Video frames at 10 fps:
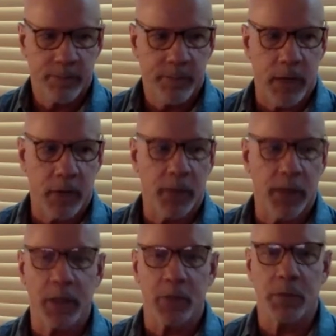I don't
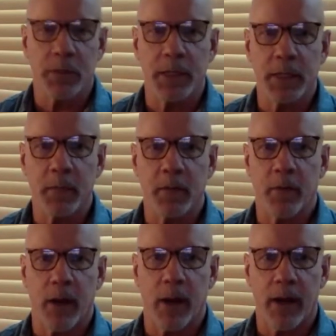think it's
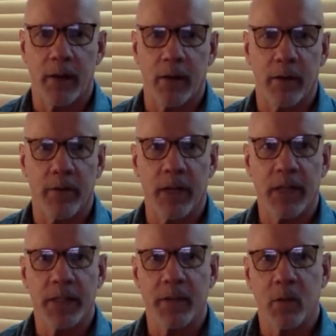redeemifying, or if
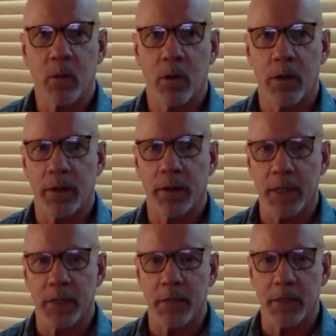that's even a word. It
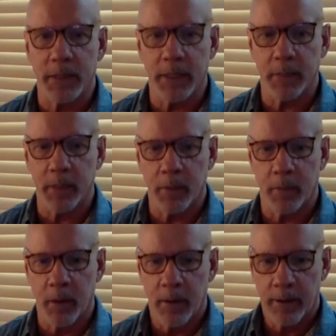doesn't redeem
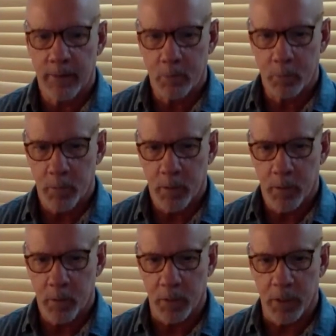them,
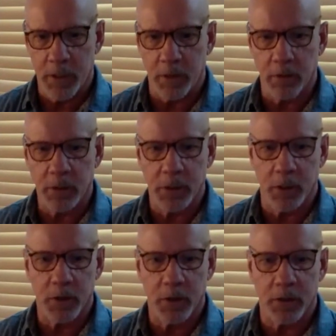but it certainly
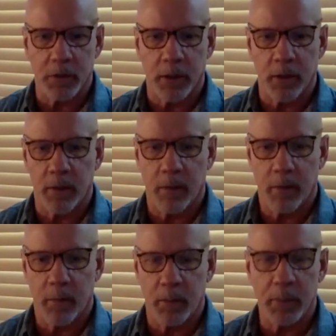shows you that
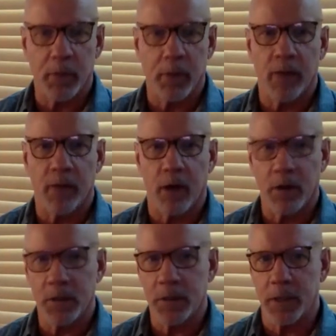people have
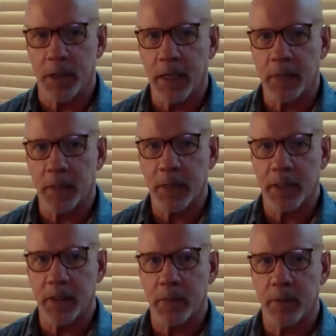all sorts of aspects
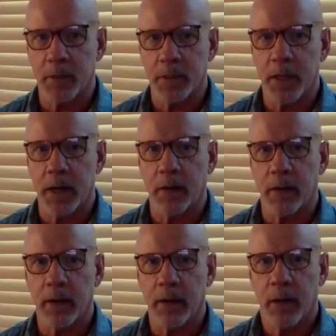to their
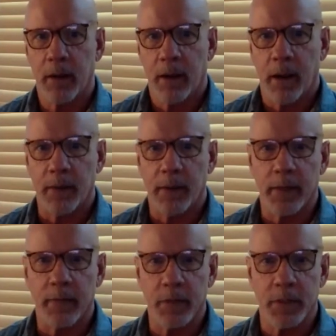personality, and that
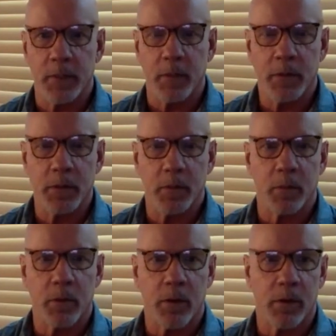even someone who's a
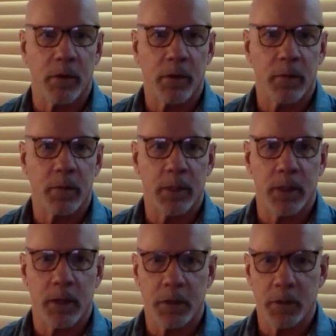murderer can be
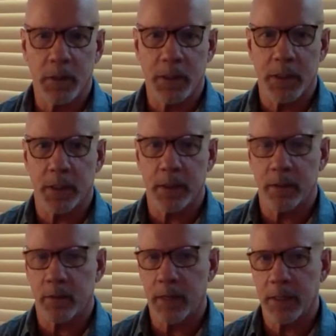altruistic in the
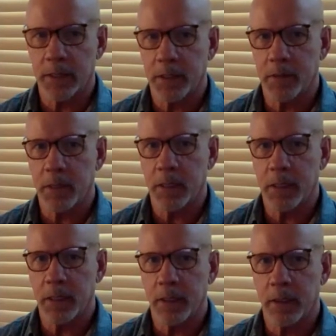right situation.